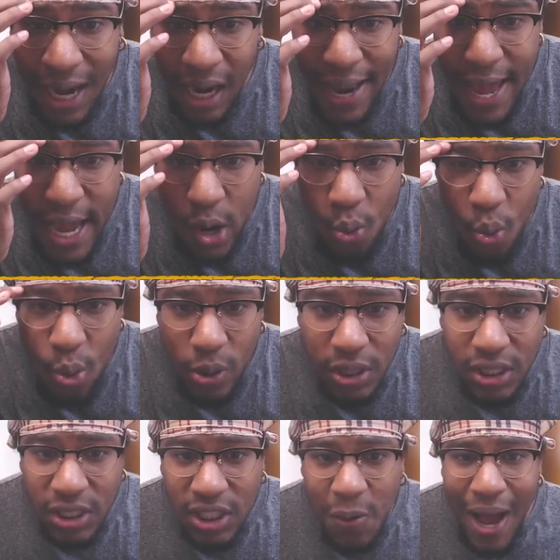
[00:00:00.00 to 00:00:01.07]
kind of like
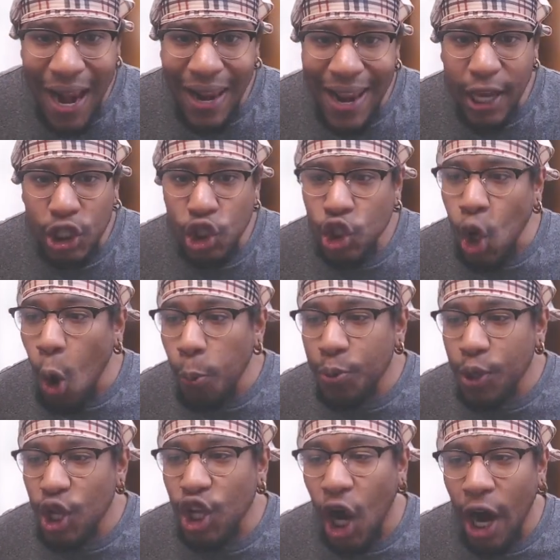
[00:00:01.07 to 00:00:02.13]

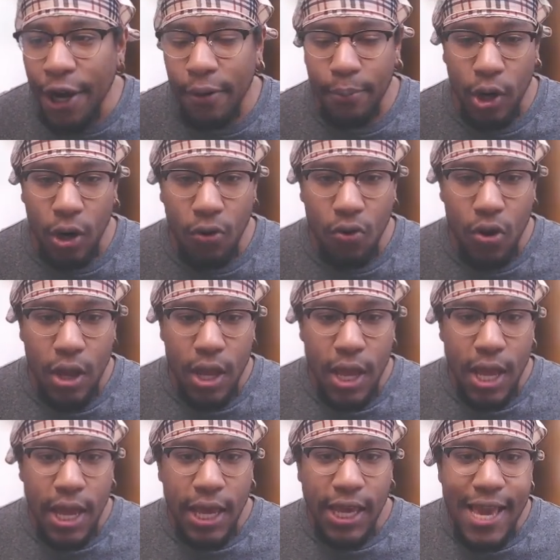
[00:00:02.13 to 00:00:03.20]
scoped gun, bro.
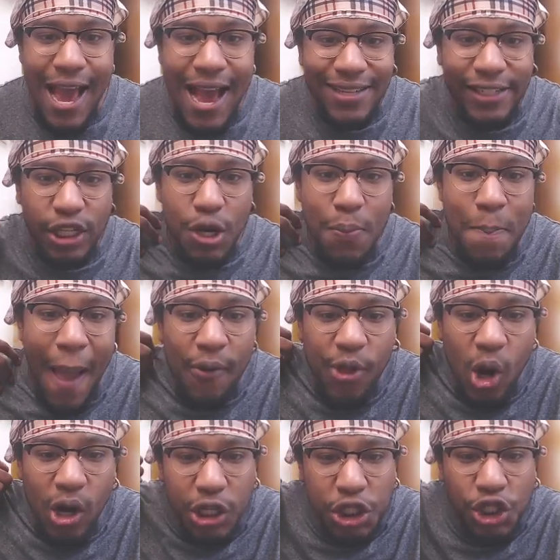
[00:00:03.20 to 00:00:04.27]
He has it
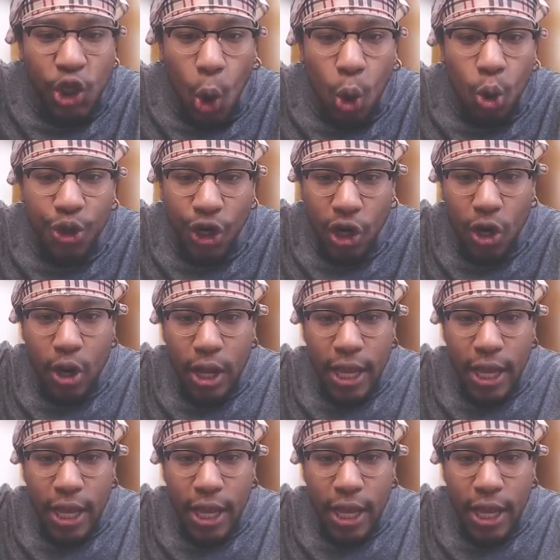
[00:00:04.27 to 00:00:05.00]
mounted on his shoulder.